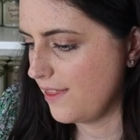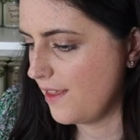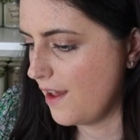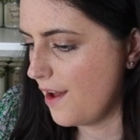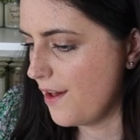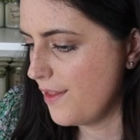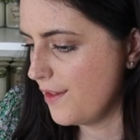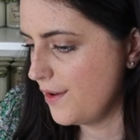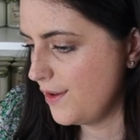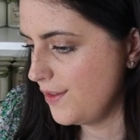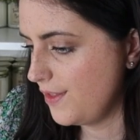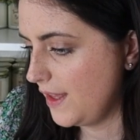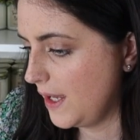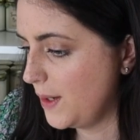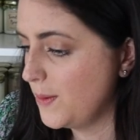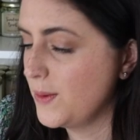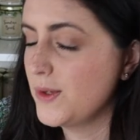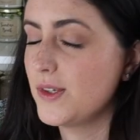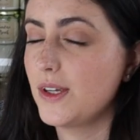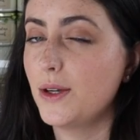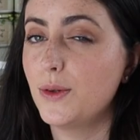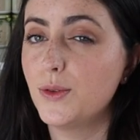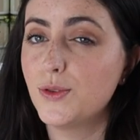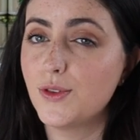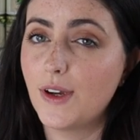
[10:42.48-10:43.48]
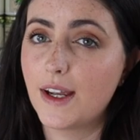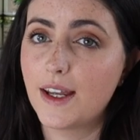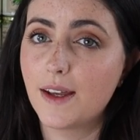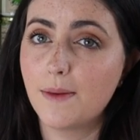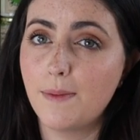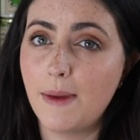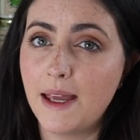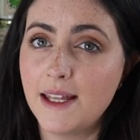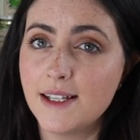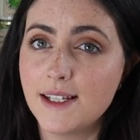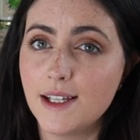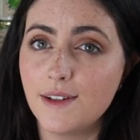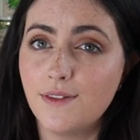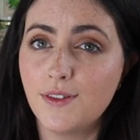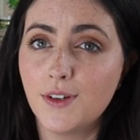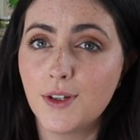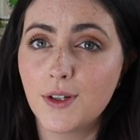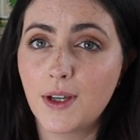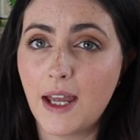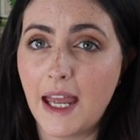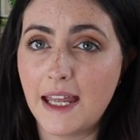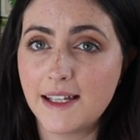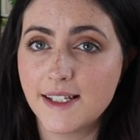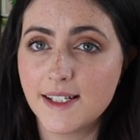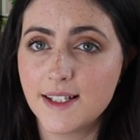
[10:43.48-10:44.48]
the other thing which I would recommend if you're
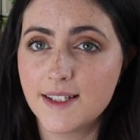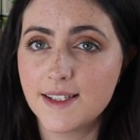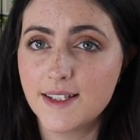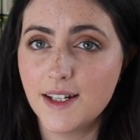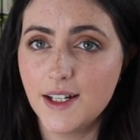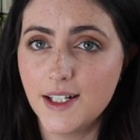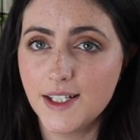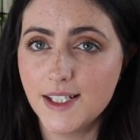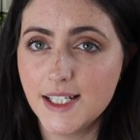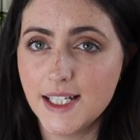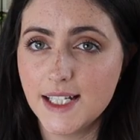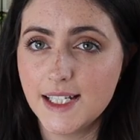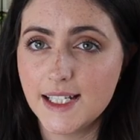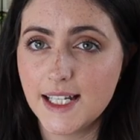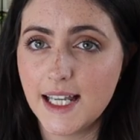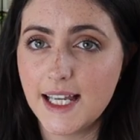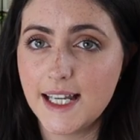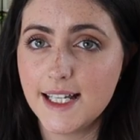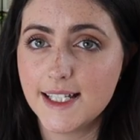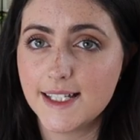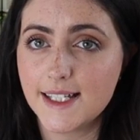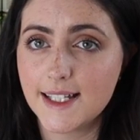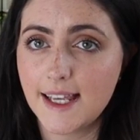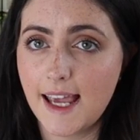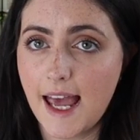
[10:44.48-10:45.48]
getting started is